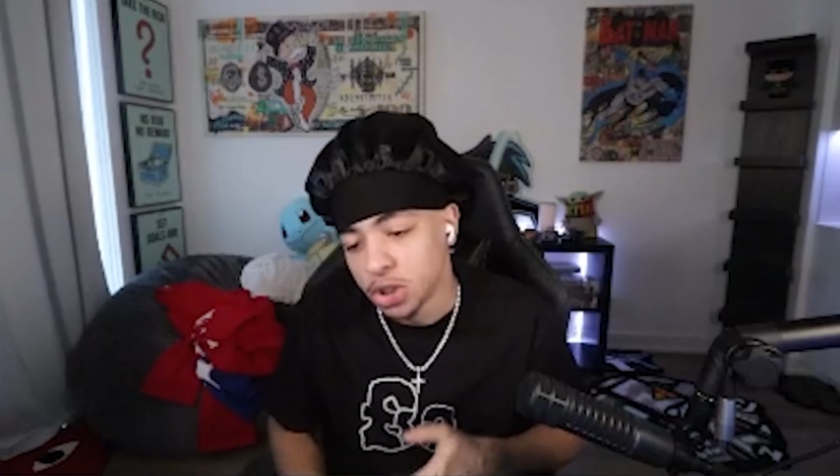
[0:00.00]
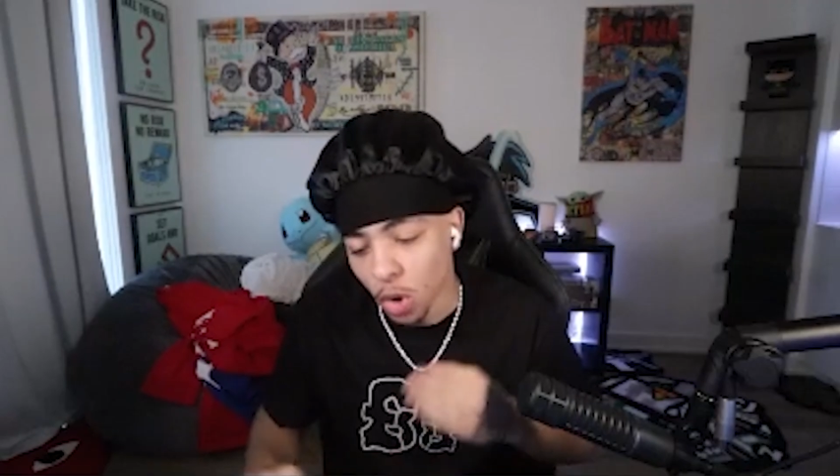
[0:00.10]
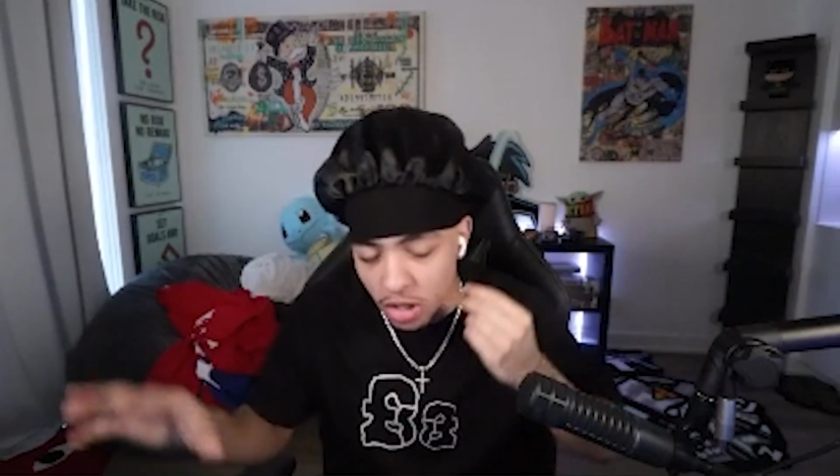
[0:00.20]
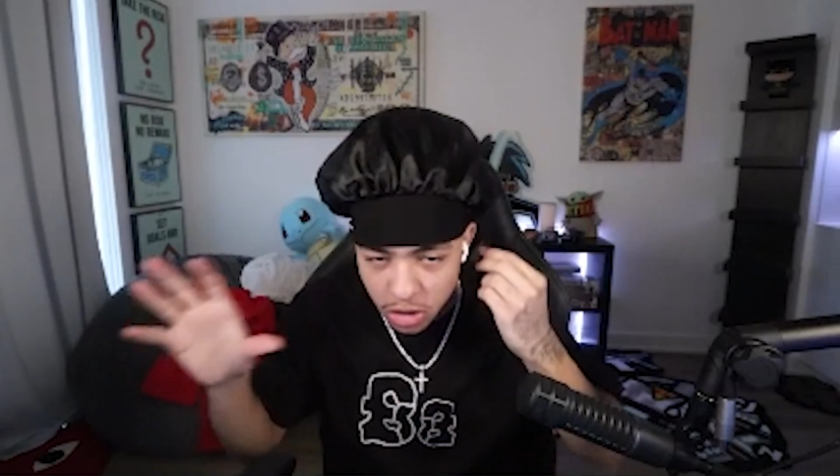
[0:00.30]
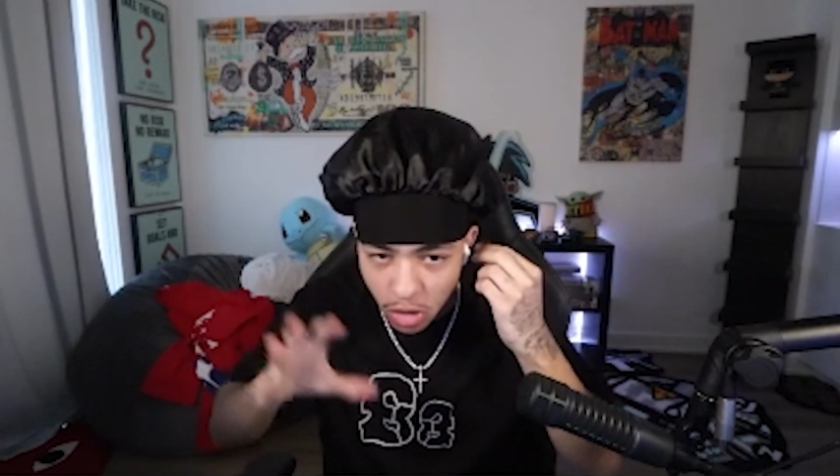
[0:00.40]

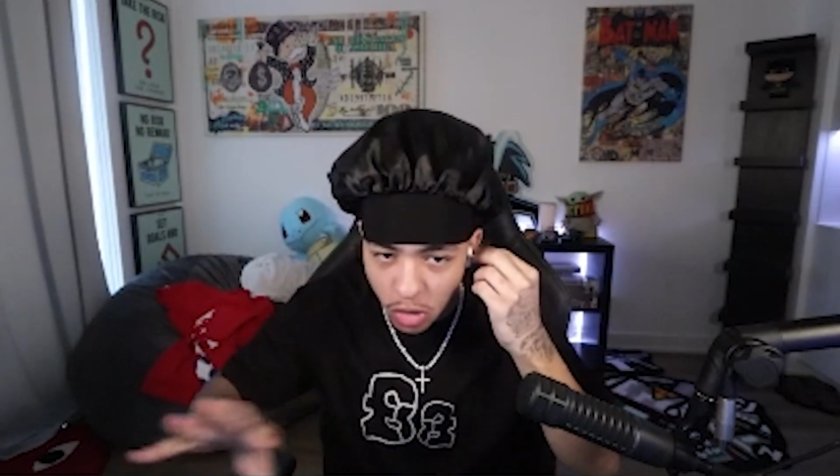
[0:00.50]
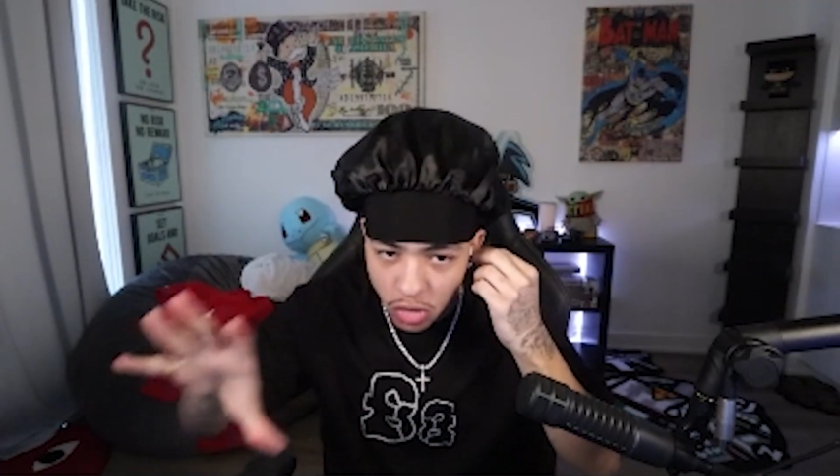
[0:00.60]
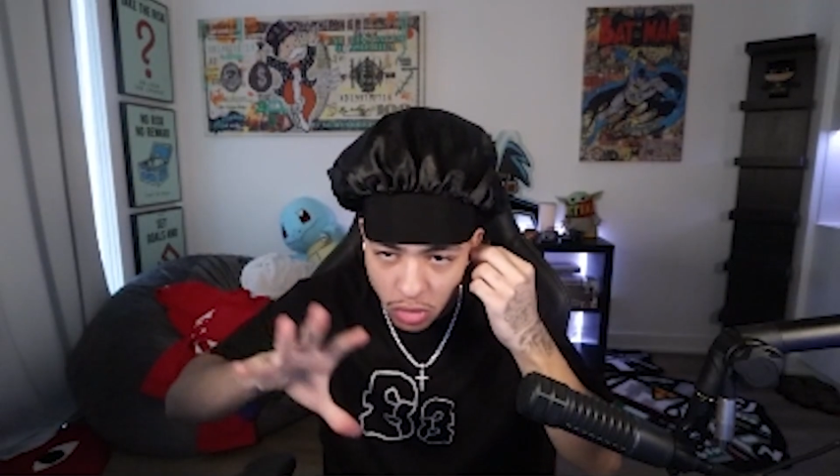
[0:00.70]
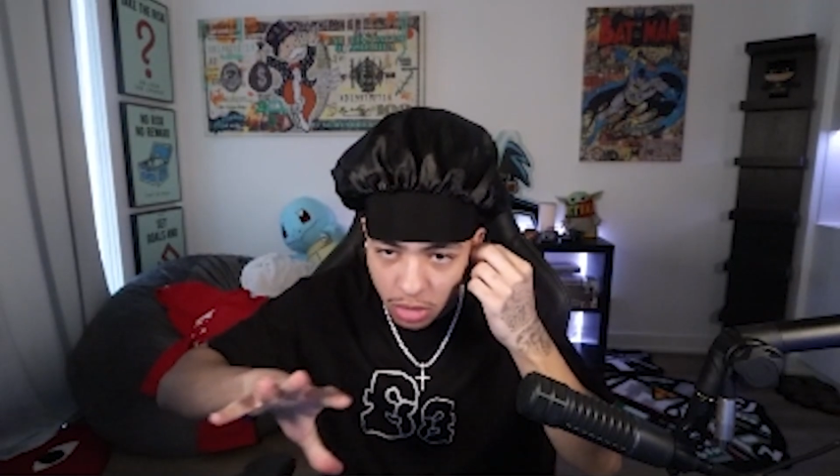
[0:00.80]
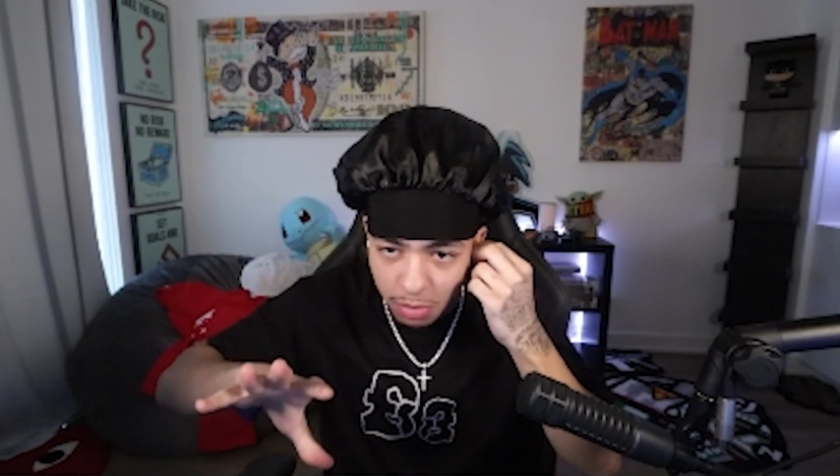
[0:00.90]
So in
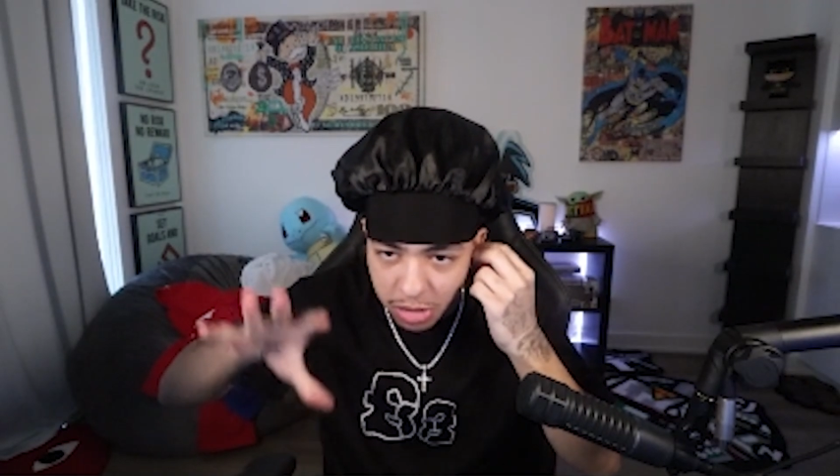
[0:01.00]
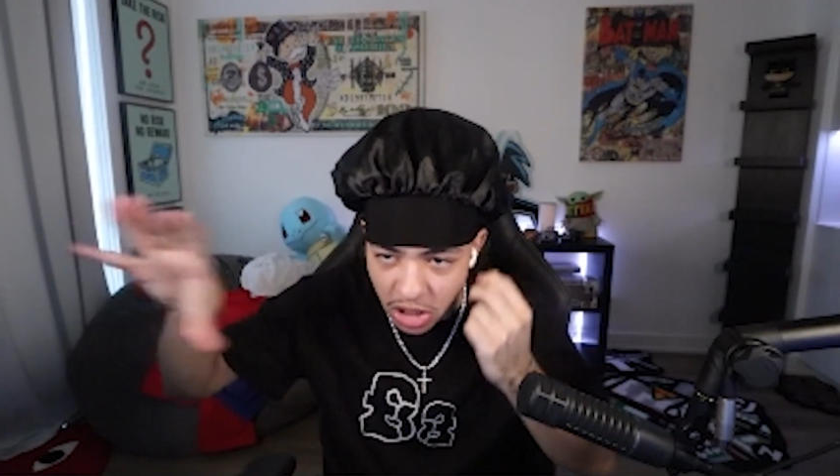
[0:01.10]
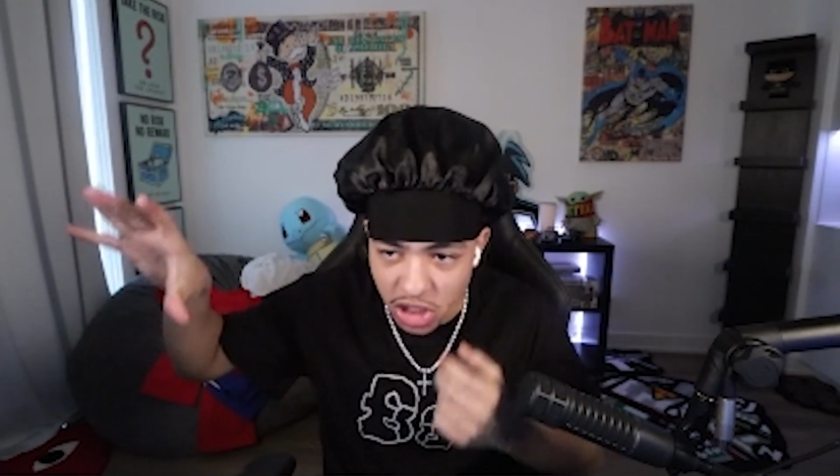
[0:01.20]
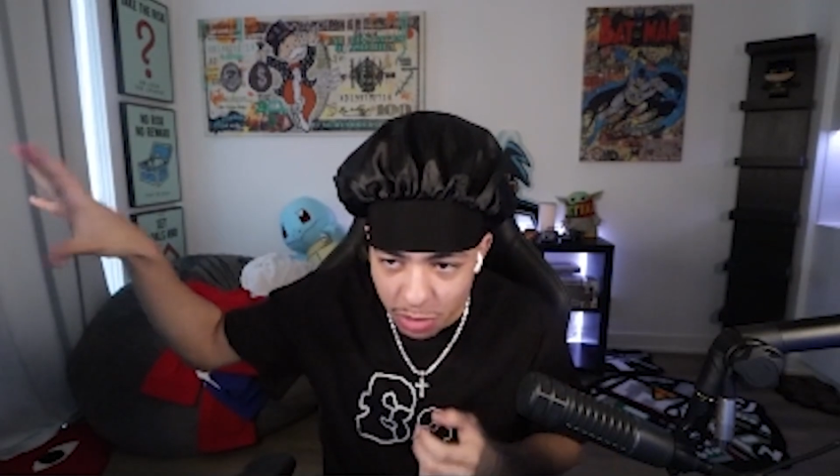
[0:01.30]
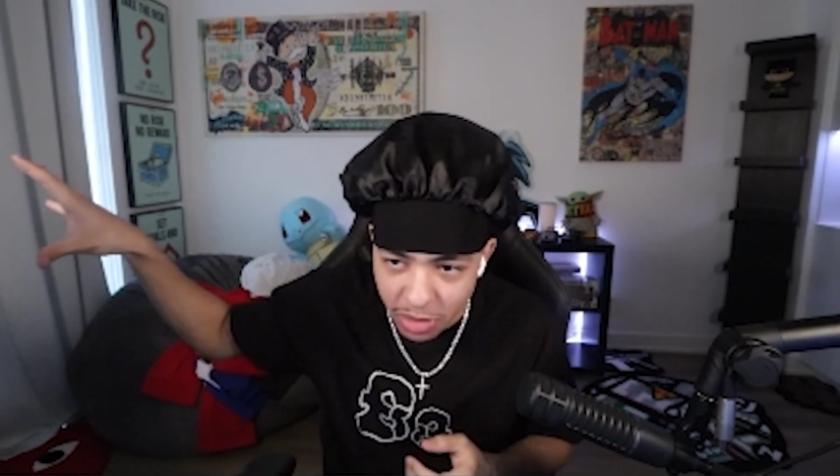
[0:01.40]
total,
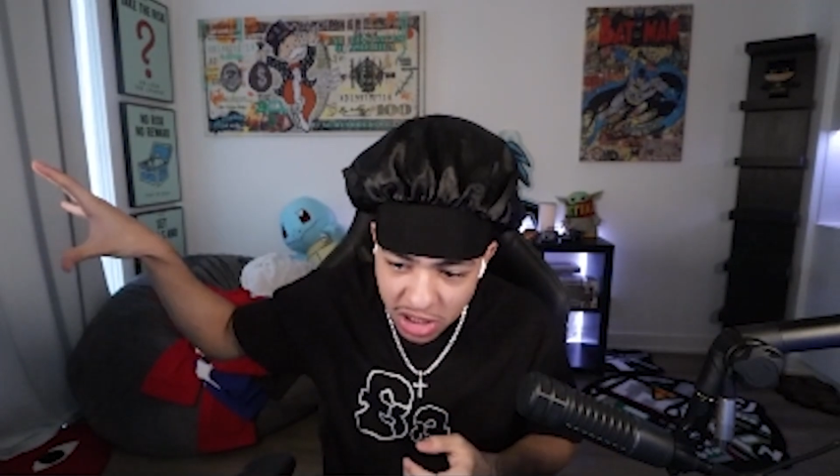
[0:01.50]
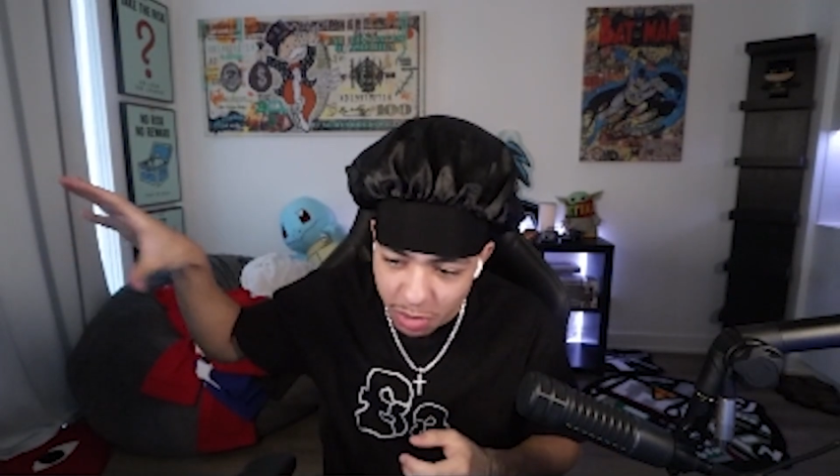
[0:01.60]
plus shipping's